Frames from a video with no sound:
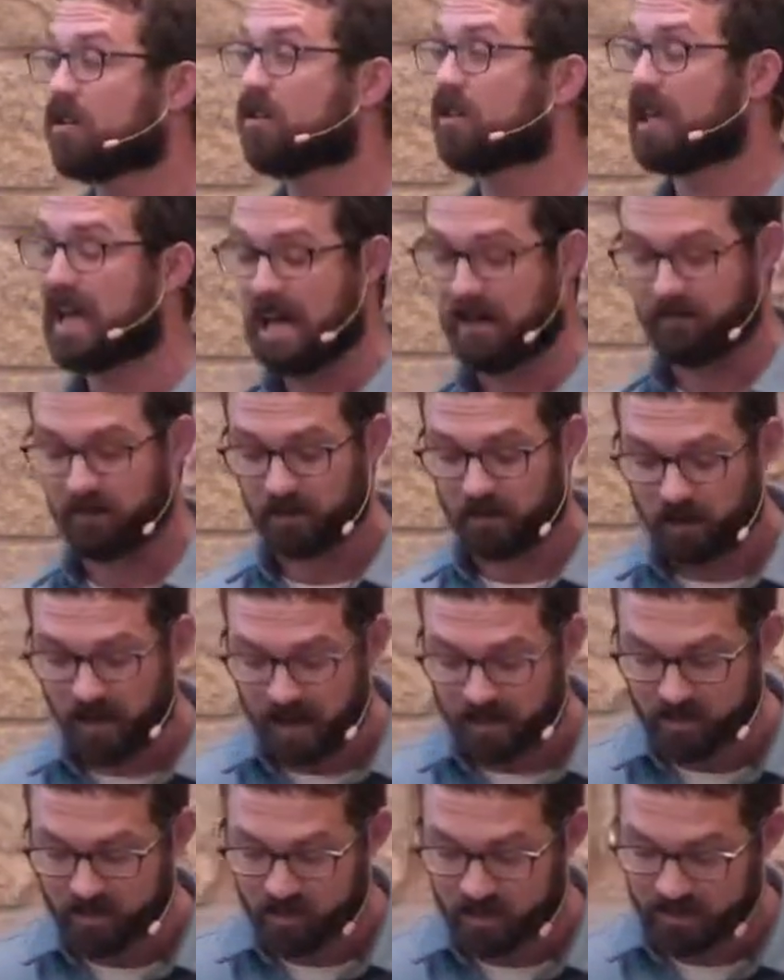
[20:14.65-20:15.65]
life in
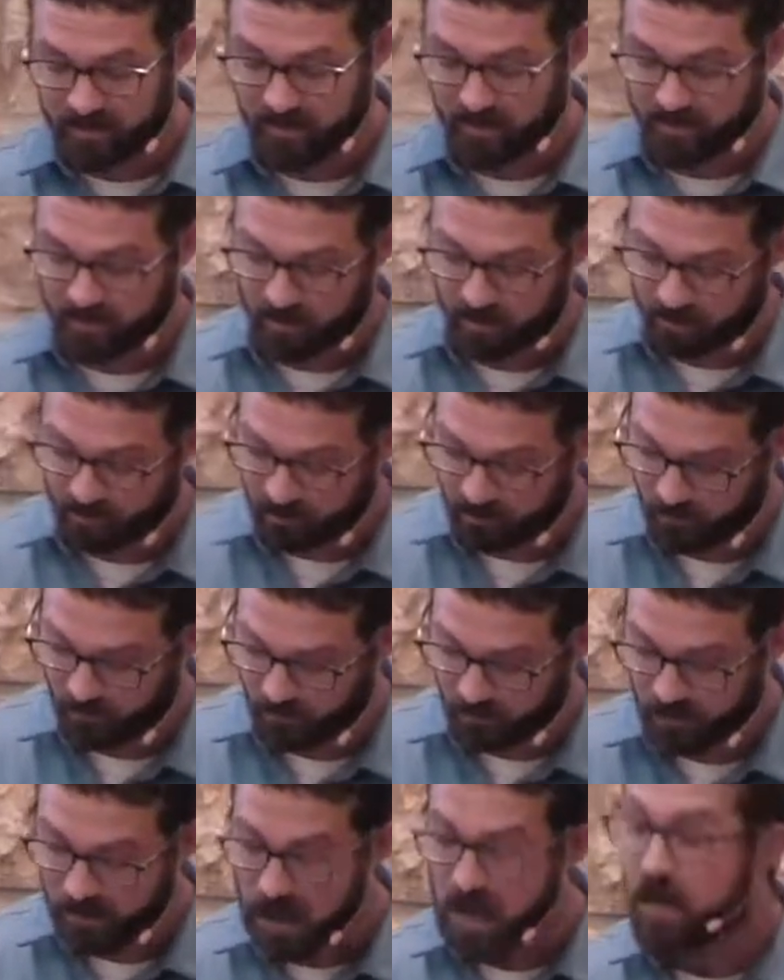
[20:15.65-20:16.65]
Christ Jesus our Lord.